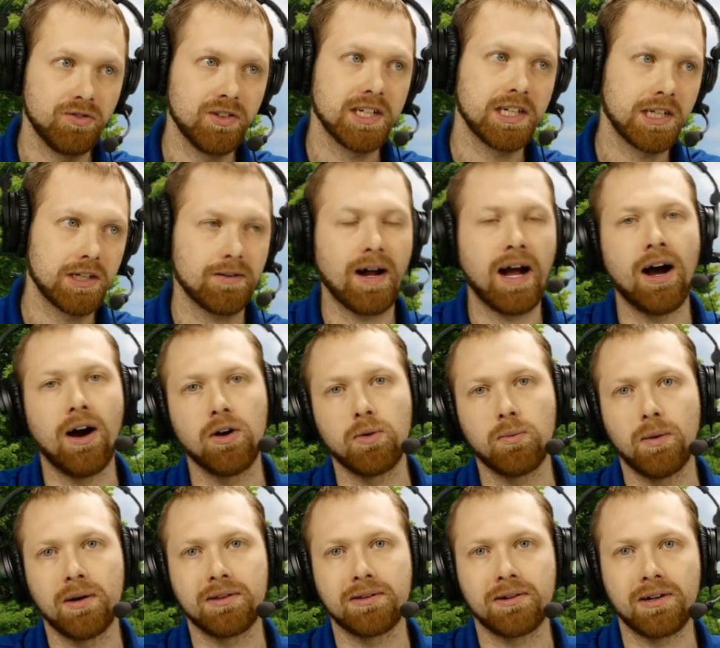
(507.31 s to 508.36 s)
figure out
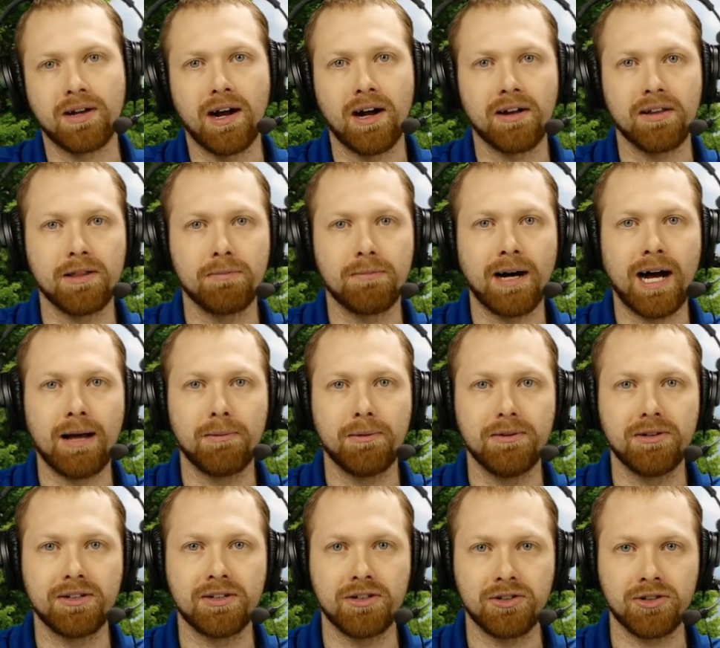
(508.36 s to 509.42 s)
whether or not the
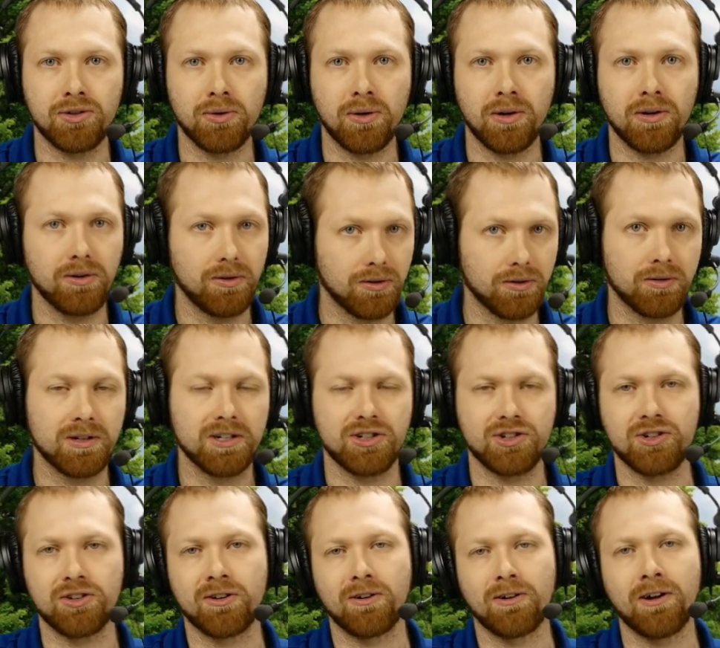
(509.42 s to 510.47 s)
Bible is historical,
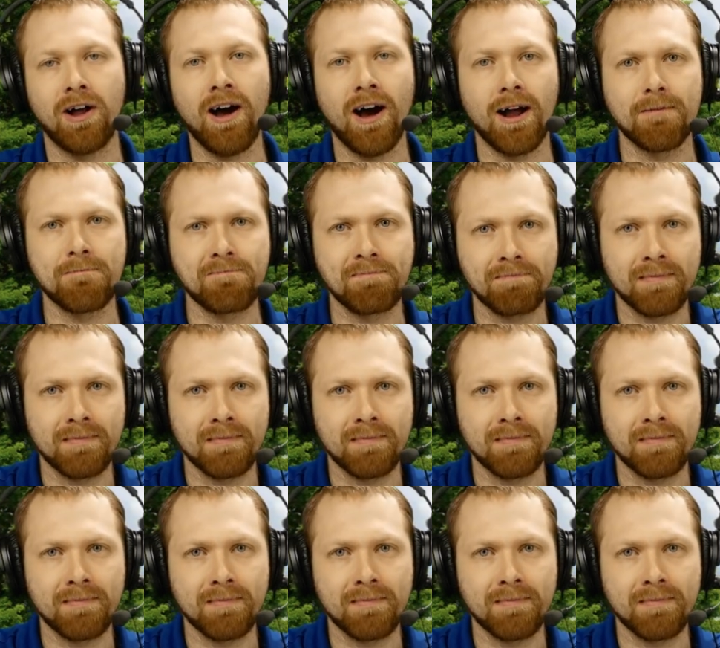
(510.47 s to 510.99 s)
Christian or not.